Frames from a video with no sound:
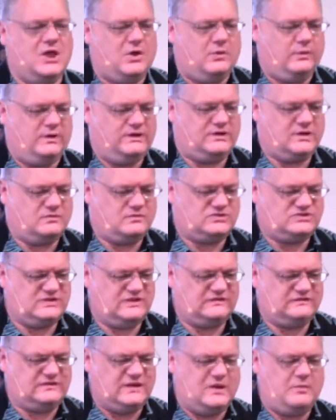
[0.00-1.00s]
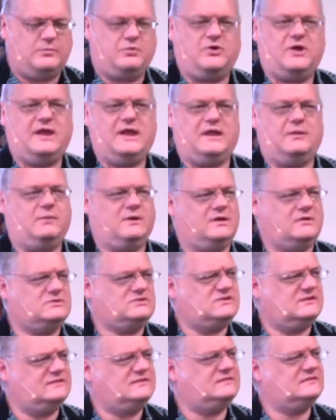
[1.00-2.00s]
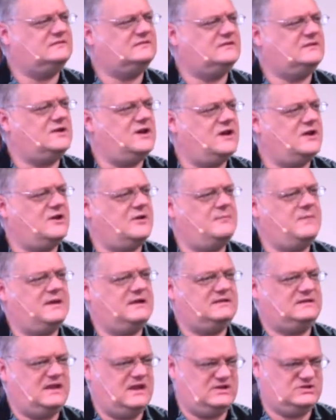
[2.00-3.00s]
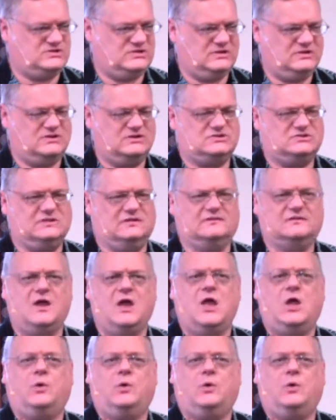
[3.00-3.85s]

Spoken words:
We don't just pray, we don't just sit on our meditation cushions.